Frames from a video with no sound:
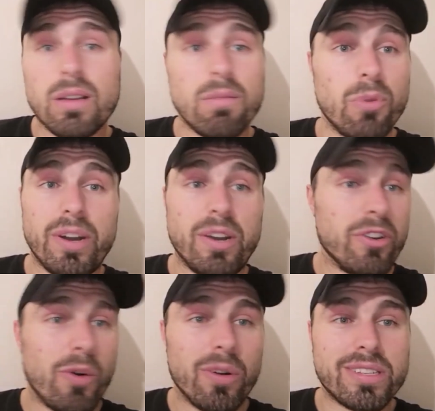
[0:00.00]
But we don't
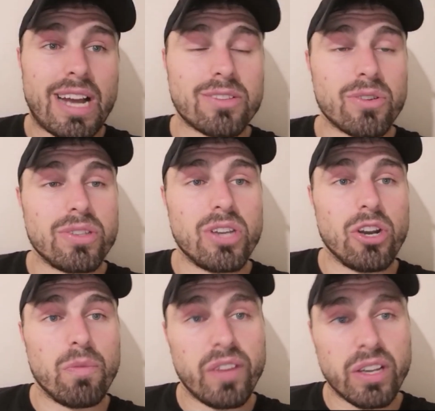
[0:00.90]
know what side's going to turn
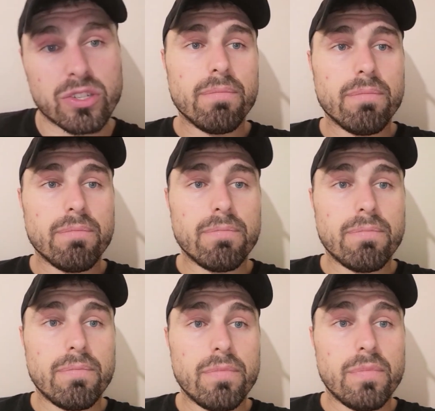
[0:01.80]
up. Fingers crossed
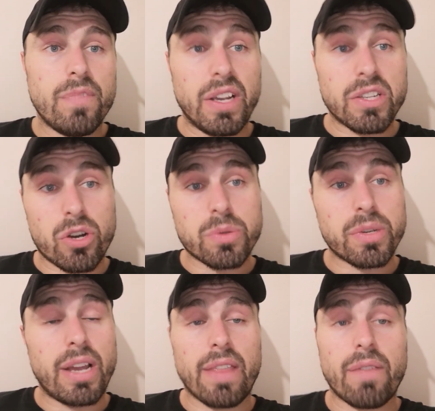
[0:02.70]
we
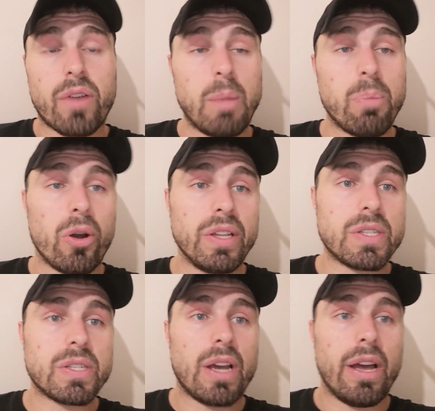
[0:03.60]
can get the 3
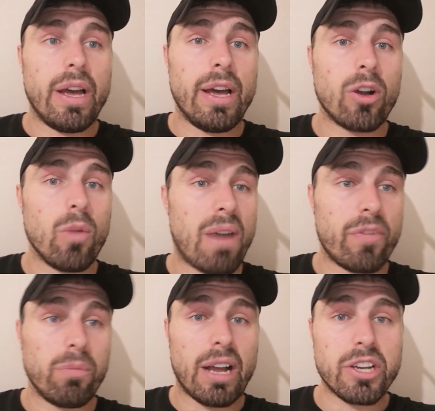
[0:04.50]
points, come back
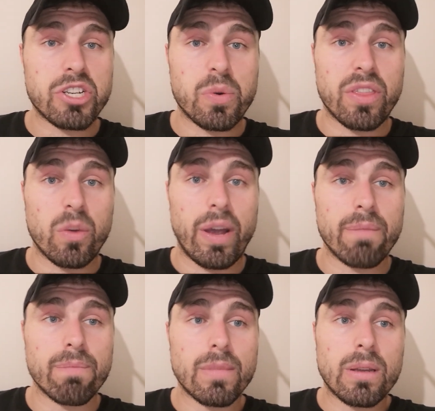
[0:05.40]
from Lancashire with a
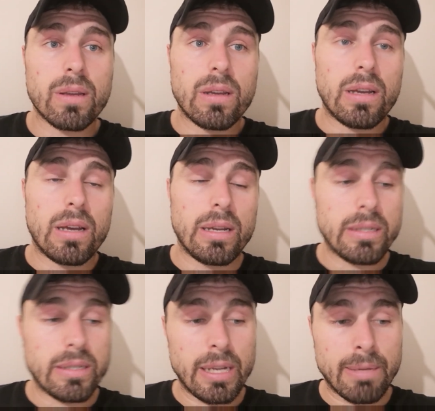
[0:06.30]
win,
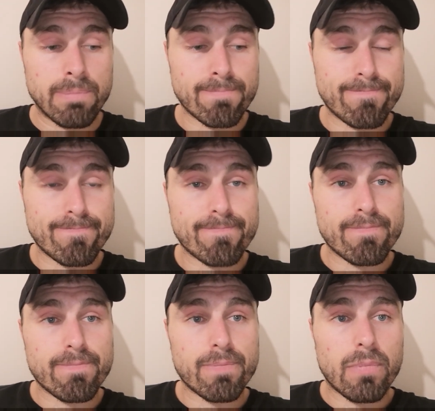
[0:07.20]
and
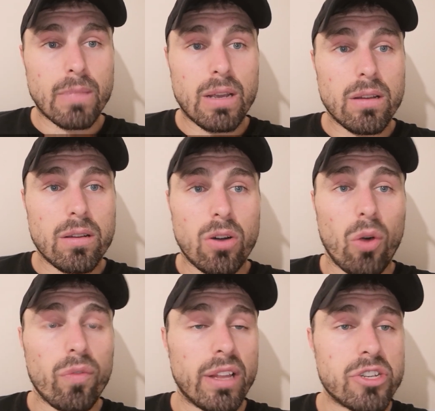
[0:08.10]

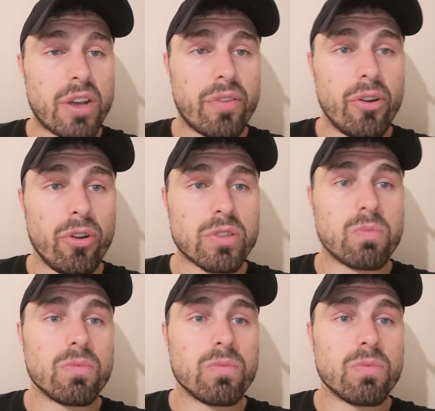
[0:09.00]
hopefully Jeffrey Rose,